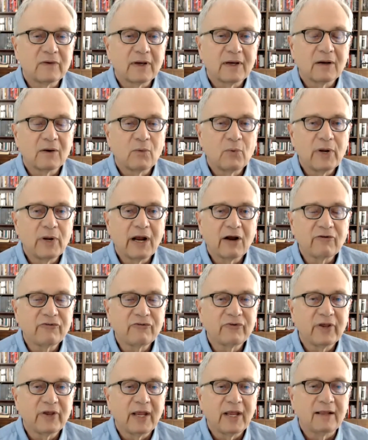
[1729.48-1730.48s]
We are
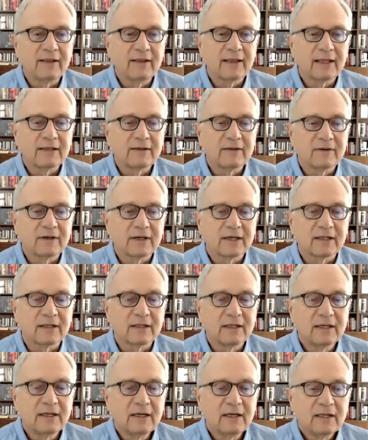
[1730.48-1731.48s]
seeing that
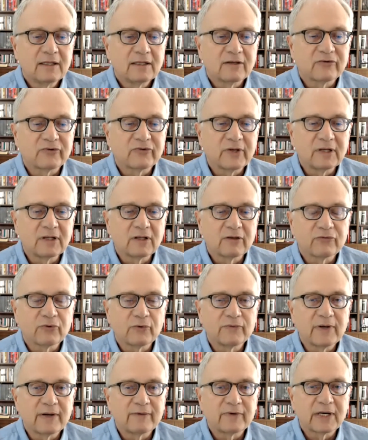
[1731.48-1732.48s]
the singles
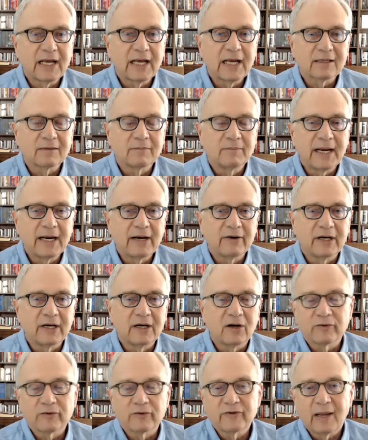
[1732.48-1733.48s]
who've never got
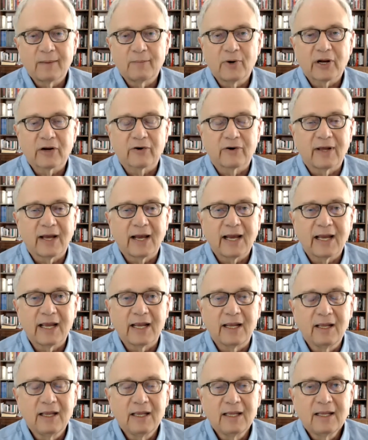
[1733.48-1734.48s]
married, all-time record
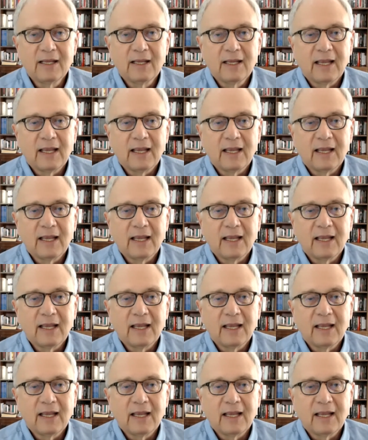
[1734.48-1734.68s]
high.